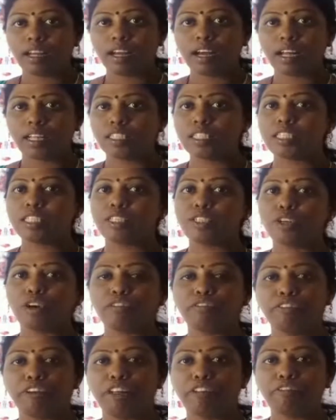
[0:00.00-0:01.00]
consists
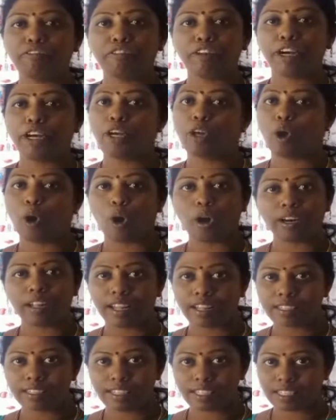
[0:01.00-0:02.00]
of different
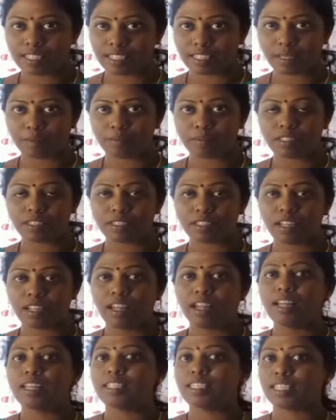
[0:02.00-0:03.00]
organ systems
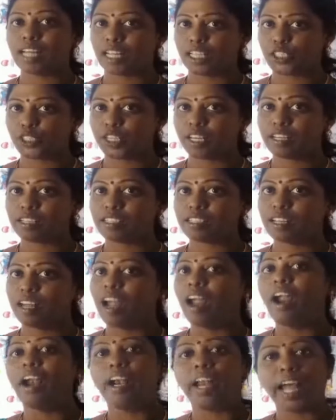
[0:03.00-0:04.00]
such
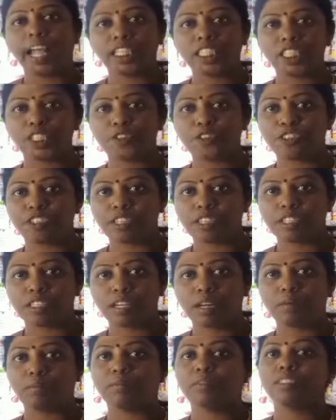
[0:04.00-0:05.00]
as digestive
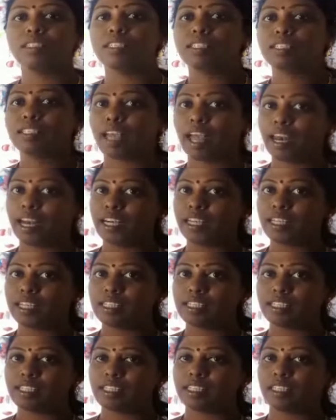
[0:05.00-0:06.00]
system,
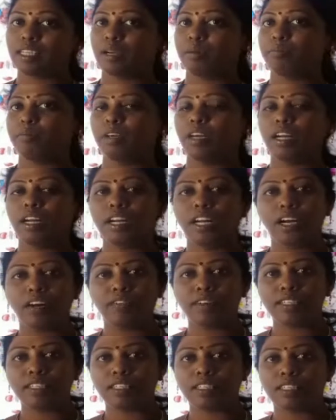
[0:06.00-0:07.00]
skeletal system,
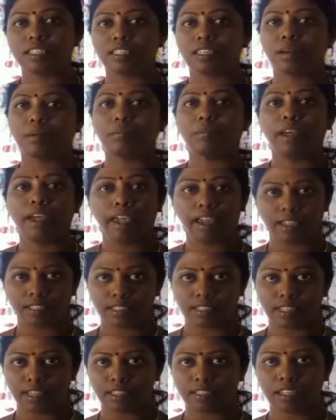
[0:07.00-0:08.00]
nervous system,
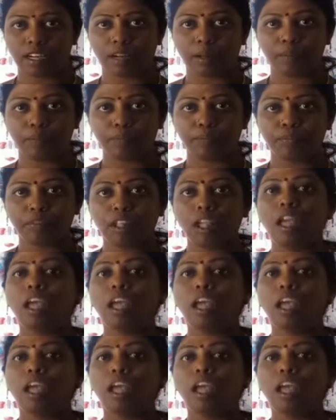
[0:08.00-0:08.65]
etc.